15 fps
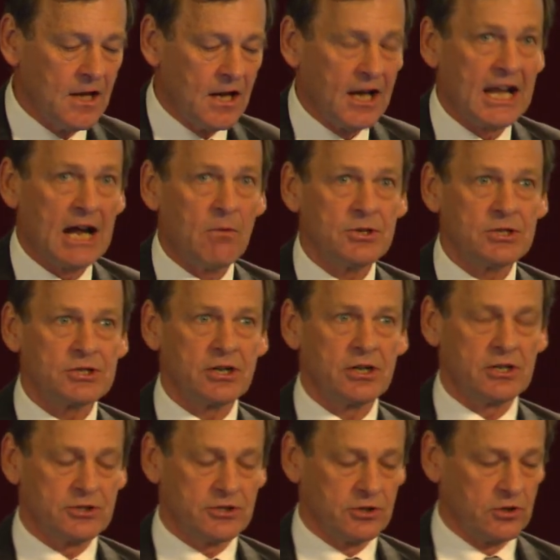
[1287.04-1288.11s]
And I want to
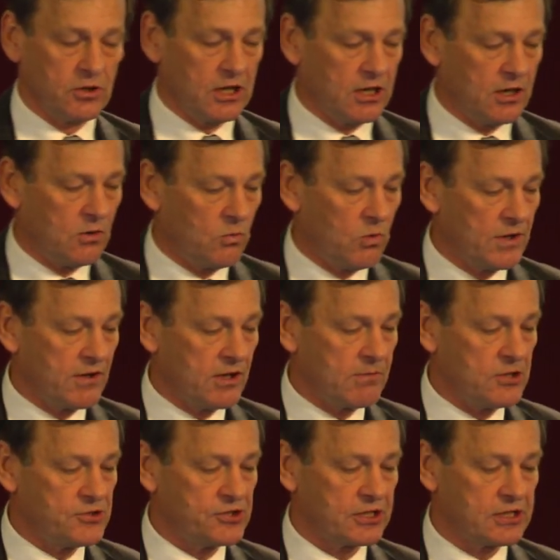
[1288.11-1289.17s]
turn to one of the
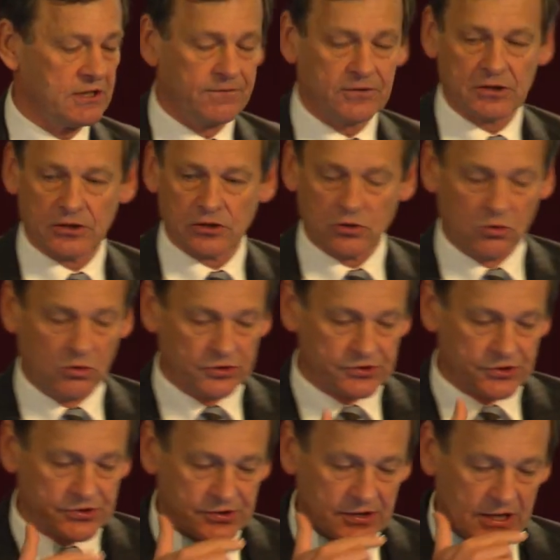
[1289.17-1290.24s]
most significant
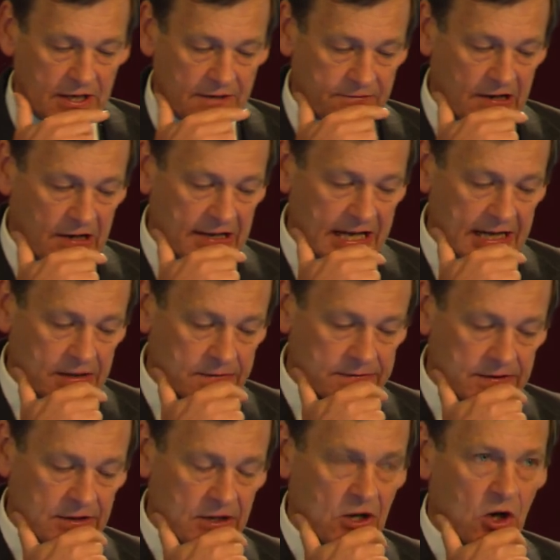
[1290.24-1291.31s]
causes for our lack of
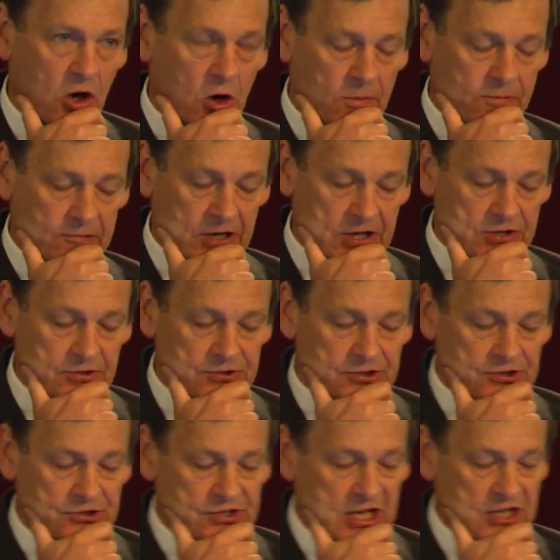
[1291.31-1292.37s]
operational
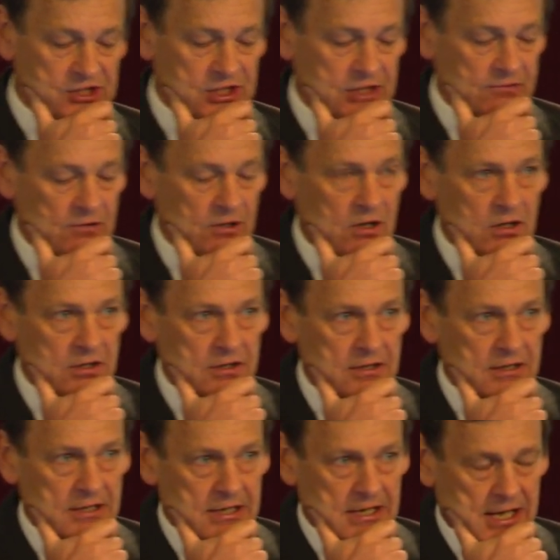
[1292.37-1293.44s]
success in Iraq,
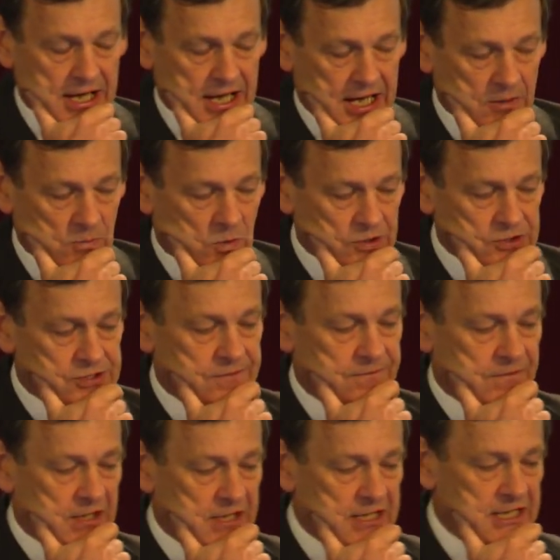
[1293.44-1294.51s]
and what
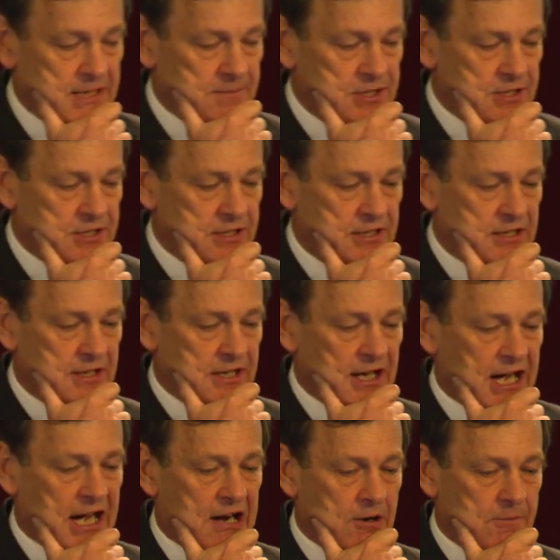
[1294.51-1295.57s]
severely limited
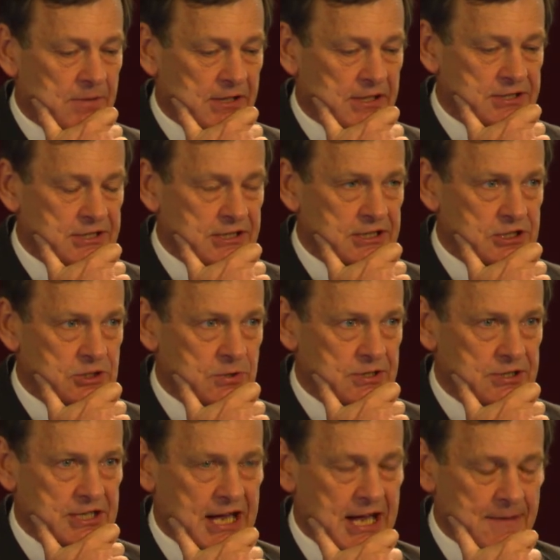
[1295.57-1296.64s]
our ability to
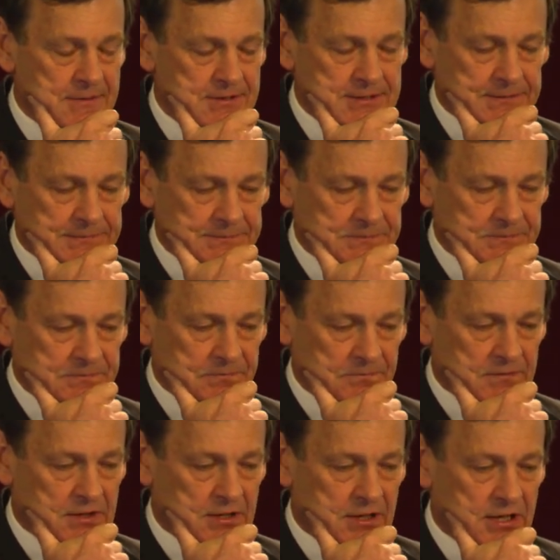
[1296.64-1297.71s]
adapt.
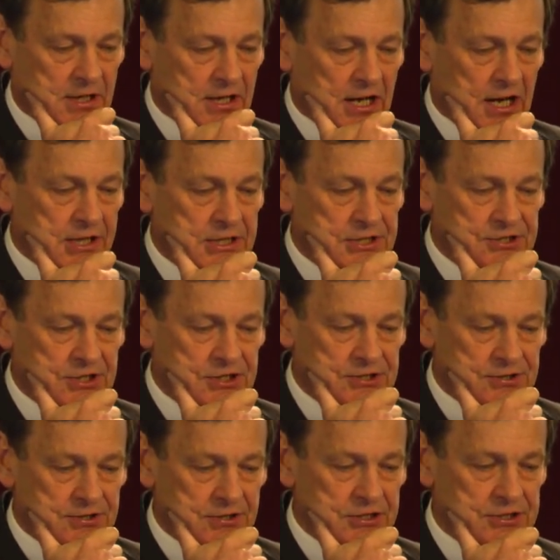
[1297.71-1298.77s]
And this
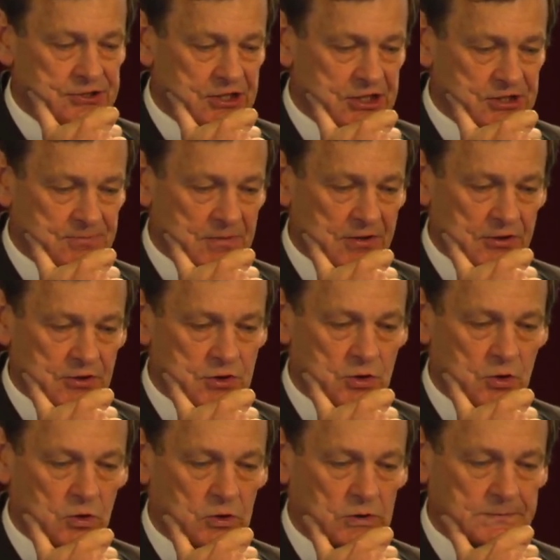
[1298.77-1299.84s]
is the 6-month
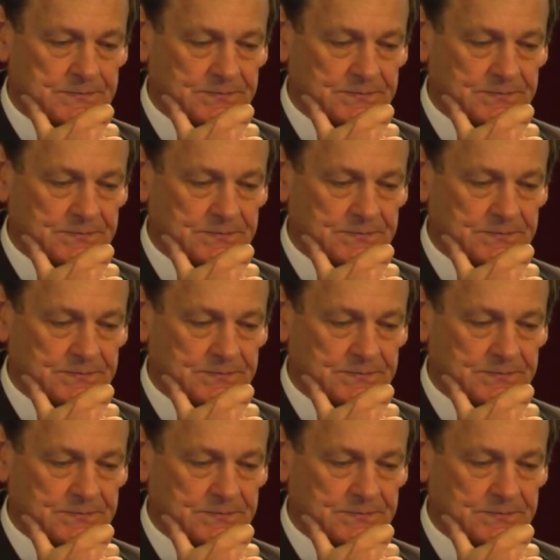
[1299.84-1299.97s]
tour.